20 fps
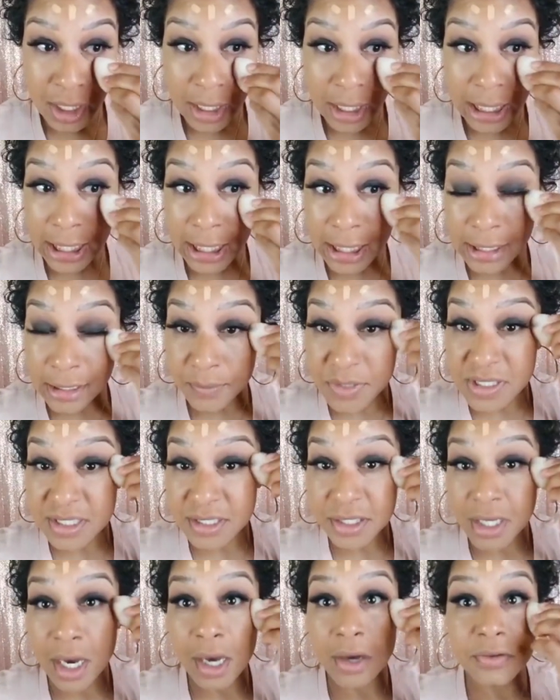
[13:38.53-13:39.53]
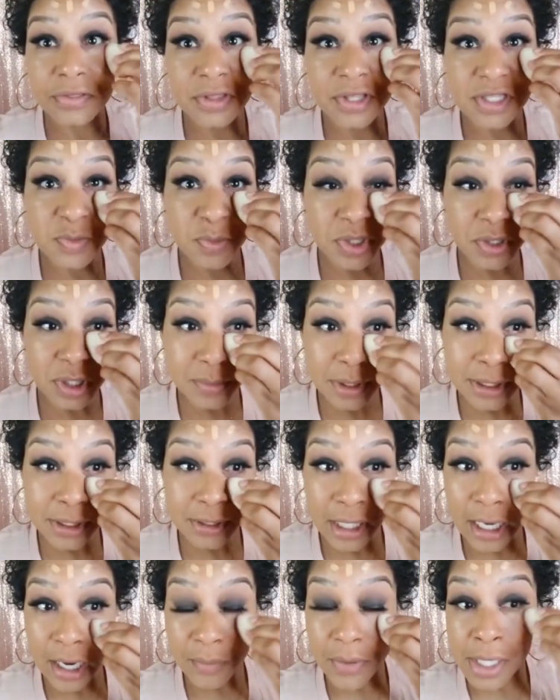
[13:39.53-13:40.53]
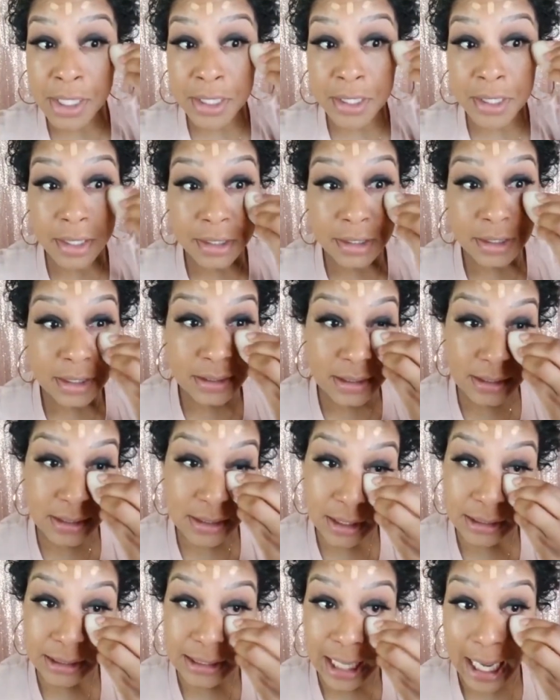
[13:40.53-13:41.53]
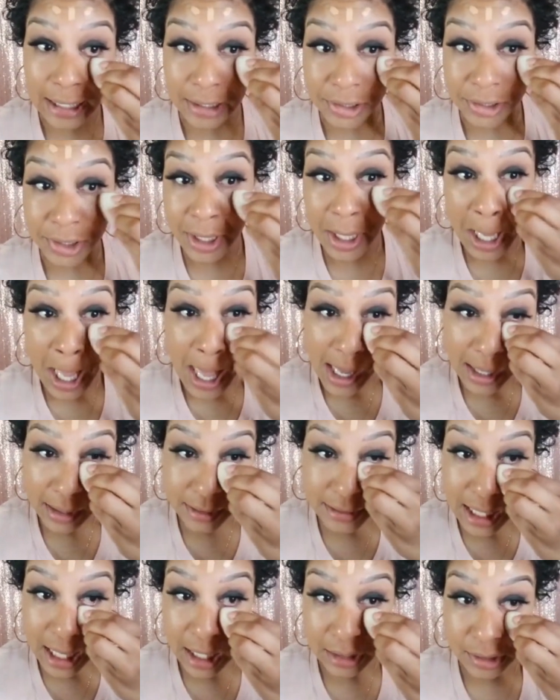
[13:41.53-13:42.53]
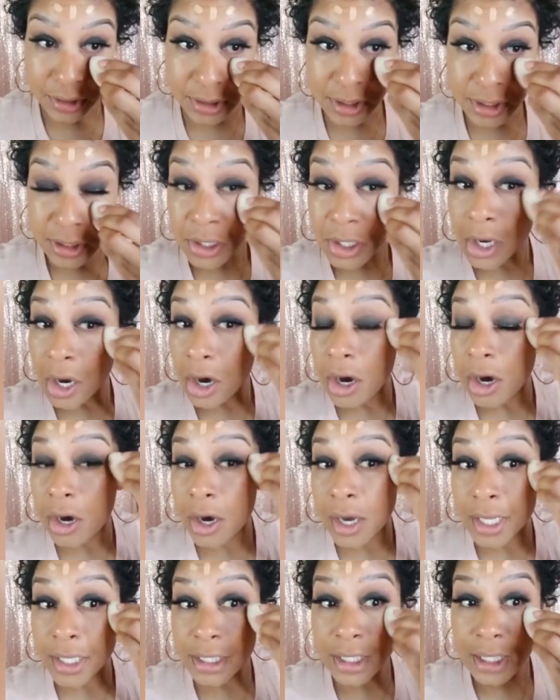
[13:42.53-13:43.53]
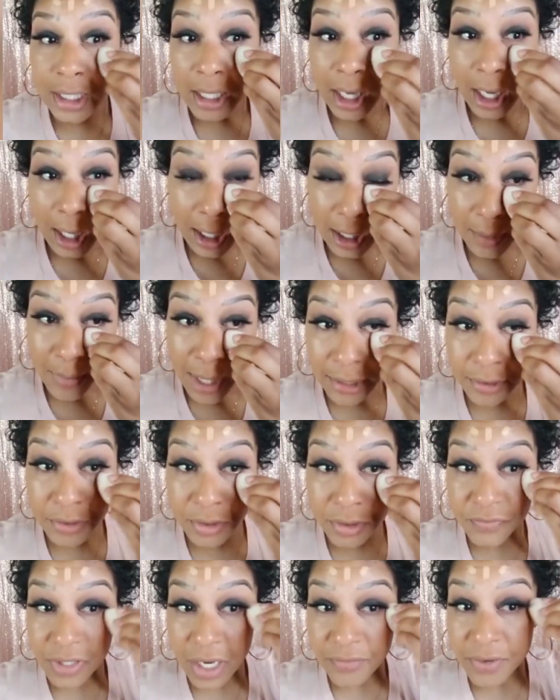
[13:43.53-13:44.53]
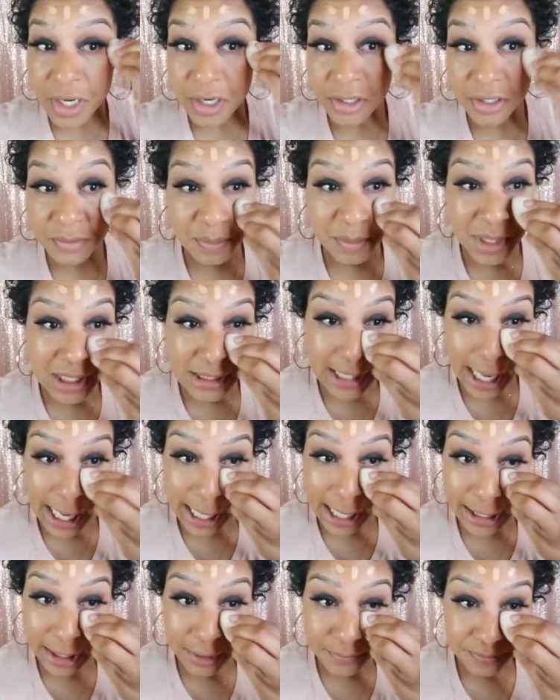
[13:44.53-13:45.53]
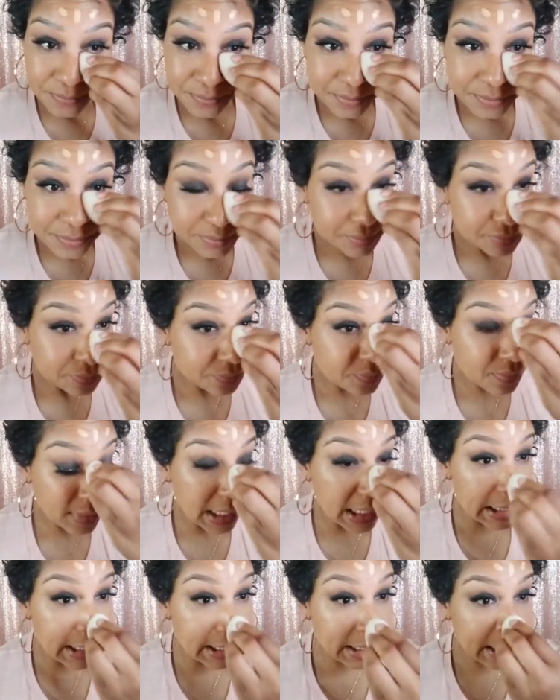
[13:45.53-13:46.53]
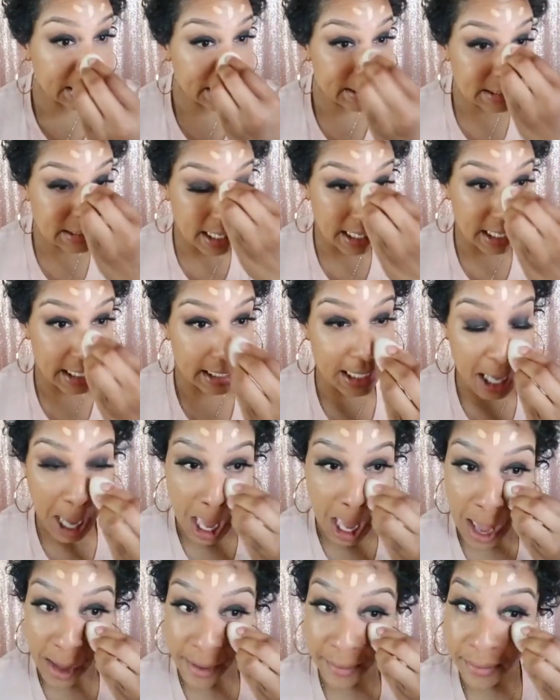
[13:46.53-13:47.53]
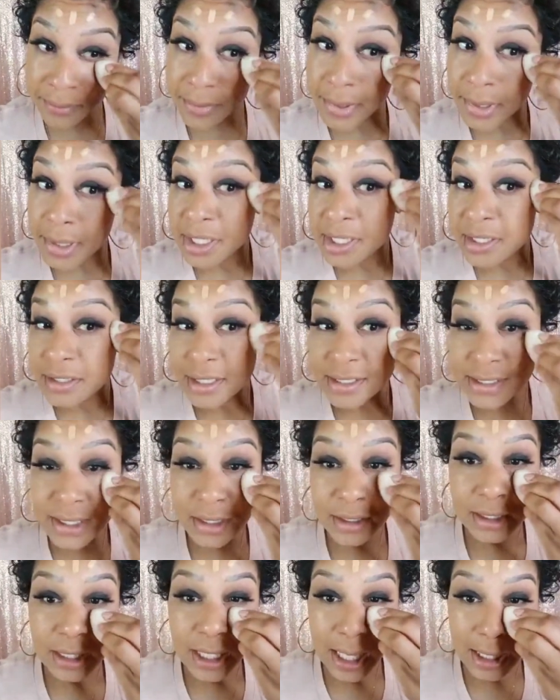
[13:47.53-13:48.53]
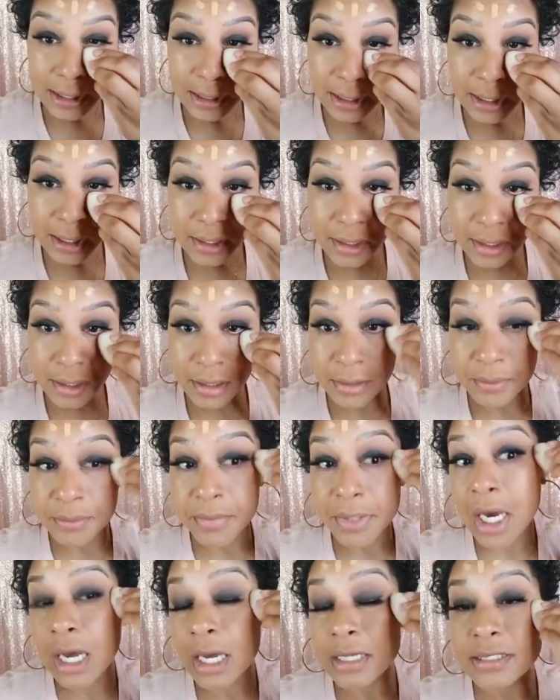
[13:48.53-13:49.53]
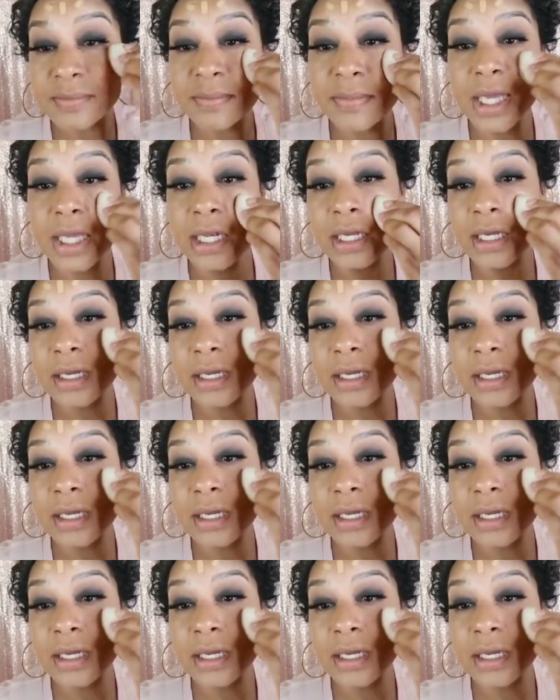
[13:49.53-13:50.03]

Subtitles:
And let me tell y'all, this beauty blender I got right here, this is $1 on, I don't know if y'all have heard of Miss A. It is a, they sell a lot of cosmetic